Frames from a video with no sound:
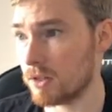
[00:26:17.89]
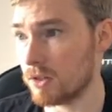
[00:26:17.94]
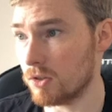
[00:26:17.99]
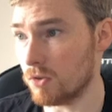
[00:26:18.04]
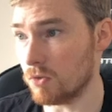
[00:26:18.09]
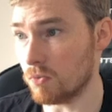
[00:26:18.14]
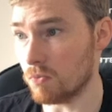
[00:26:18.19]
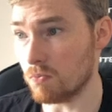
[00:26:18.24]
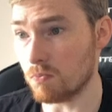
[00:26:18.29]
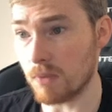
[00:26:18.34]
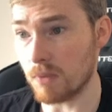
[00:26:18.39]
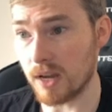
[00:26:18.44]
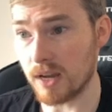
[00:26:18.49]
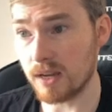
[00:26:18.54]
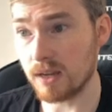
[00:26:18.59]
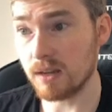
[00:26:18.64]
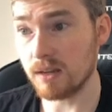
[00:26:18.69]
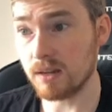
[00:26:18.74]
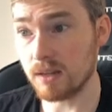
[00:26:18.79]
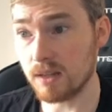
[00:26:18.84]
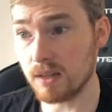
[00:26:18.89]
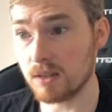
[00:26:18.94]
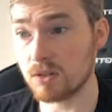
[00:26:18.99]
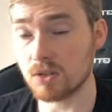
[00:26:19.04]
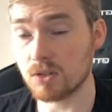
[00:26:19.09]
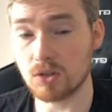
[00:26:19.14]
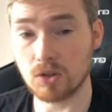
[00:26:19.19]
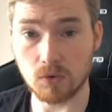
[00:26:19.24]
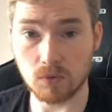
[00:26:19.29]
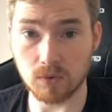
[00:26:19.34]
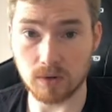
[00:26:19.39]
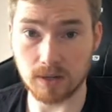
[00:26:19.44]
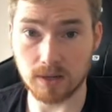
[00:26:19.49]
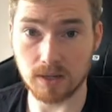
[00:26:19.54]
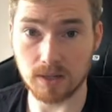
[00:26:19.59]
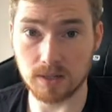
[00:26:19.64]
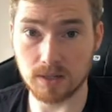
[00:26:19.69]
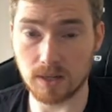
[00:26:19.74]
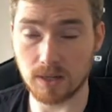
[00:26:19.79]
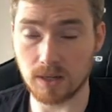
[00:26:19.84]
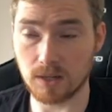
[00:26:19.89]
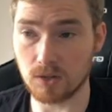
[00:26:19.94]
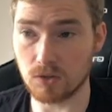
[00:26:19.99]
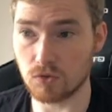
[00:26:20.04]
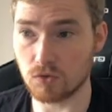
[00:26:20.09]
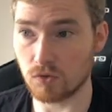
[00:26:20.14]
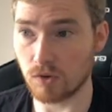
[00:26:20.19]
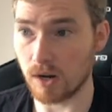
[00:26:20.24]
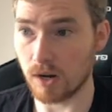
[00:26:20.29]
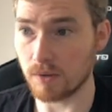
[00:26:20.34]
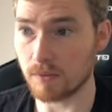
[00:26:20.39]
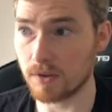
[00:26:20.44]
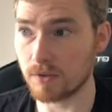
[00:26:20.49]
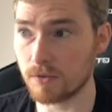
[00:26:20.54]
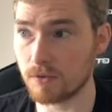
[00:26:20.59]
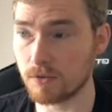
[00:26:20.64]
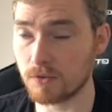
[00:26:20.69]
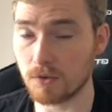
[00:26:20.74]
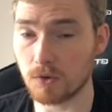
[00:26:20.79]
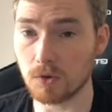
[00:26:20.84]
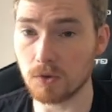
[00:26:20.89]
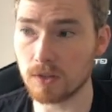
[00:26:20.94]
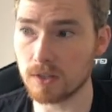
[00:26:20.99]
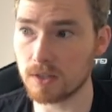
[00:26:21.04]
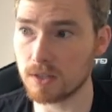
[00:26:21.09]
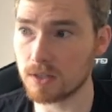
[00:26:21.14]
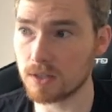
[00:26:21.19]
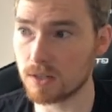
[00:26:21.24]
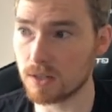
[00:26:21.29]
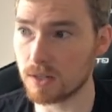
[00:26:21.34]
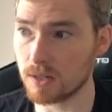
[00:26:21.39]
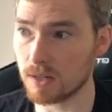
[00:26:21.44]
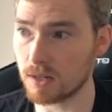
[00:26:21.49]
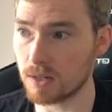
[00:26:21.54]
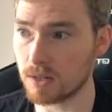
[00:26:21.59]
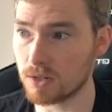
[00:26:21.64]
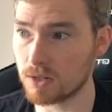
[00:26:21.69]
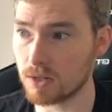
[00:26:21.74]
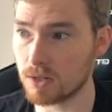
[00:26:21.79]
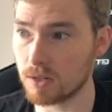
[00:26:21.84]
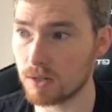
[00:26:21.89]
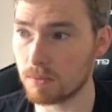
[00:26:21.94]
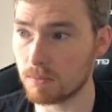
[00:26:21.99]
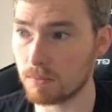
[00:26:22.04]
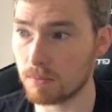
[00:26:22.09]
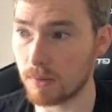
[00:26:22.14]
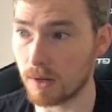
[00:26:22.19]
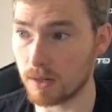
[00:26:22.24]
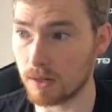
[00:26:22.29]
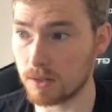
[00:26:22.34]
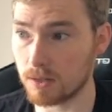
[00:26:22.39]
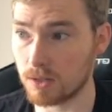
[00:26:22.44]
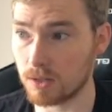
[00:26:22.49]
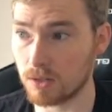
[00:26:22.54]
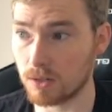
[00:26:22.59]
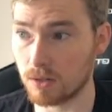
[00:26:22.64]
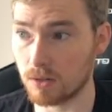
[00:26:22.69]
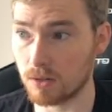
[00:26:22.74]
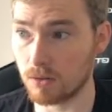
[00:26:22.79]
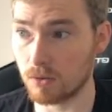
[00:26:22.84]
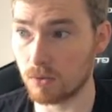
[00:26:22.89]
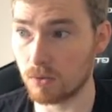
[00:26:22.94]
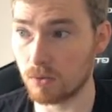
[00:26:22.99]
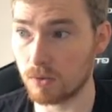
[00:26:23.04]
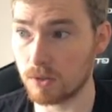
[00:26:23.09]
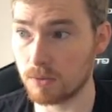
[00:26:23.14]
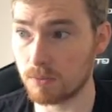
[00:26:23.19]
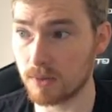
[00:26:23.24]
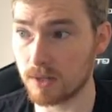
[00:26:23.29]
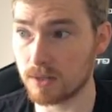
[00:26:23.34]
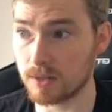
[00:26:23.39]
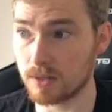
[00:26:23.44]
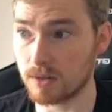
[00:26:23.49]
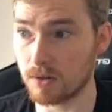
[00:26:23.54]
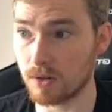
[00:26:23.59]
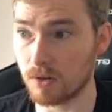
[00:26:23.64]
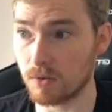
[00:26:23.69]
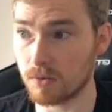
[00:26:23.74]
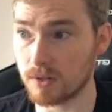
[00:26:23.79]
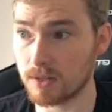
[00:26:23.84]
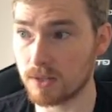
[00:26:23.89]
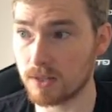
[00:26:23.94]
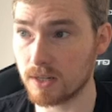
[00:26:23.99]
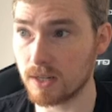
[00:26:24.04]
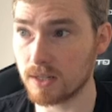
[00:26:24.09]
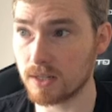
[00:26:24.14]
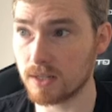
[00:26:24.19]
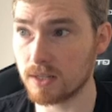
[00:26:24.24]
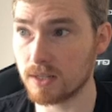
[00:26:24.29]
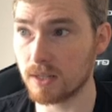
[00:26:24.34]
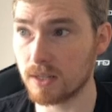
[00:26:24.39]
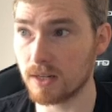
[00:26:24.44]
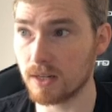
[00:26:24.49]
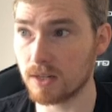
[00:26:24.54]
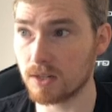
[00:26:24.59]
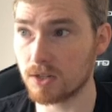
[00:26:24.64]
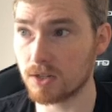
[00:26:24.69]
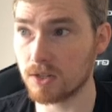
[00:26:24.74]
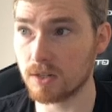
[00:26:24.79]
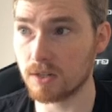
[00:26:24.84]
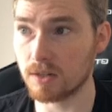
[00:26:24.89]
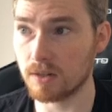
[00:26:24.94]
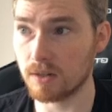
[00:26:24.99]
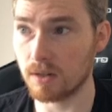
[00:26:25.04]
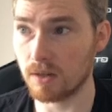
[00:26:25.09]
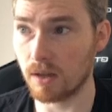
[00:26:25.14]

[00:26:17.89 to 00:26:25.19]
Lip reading: You may need to go and get a driver for this connection, but always best to go and test the connection,